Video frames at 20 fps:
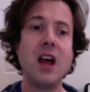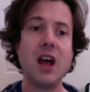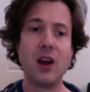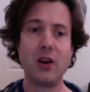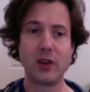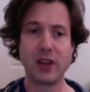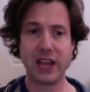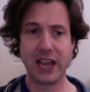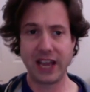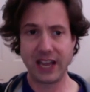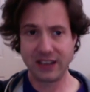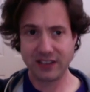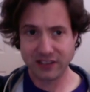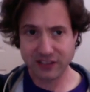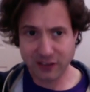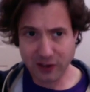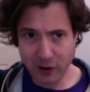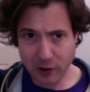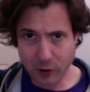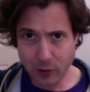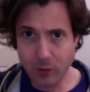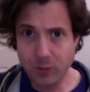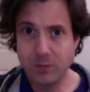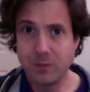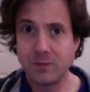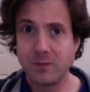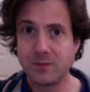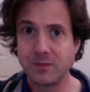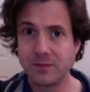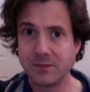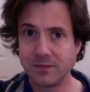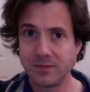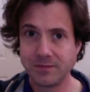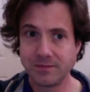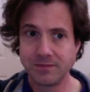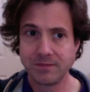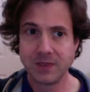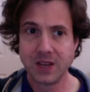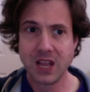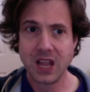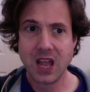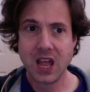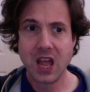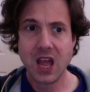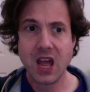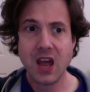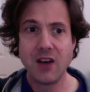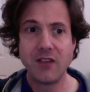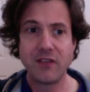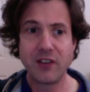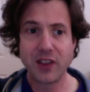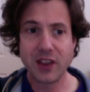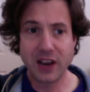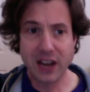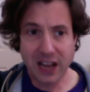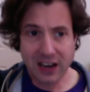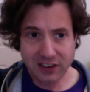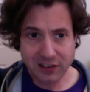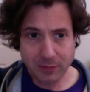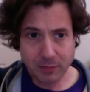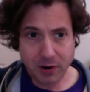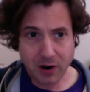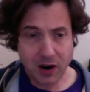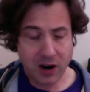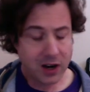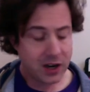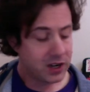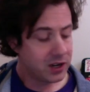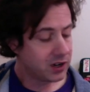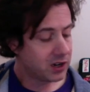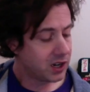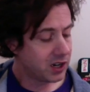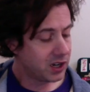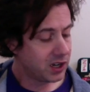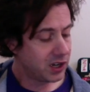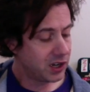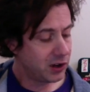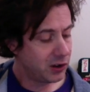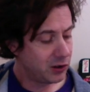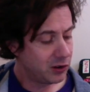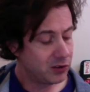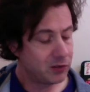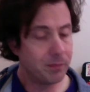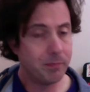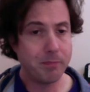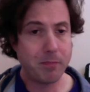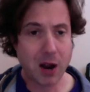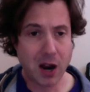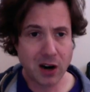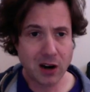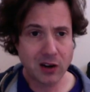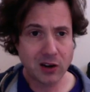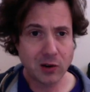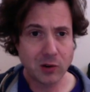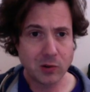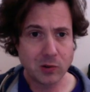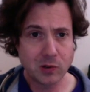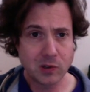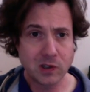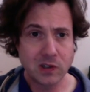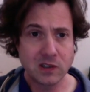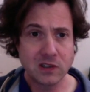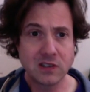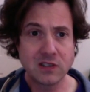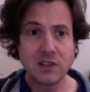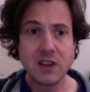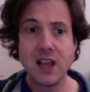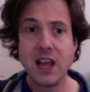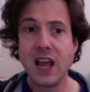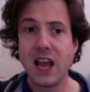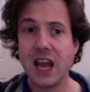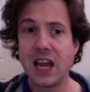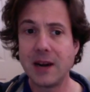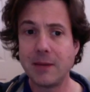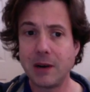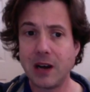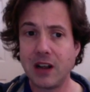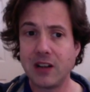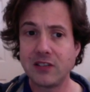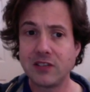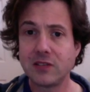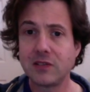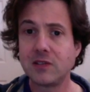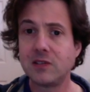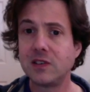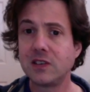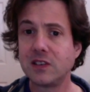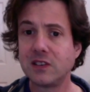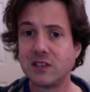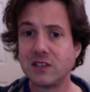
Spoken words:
Okay, so for the next part, you're going to use bar chords, and I'm also going to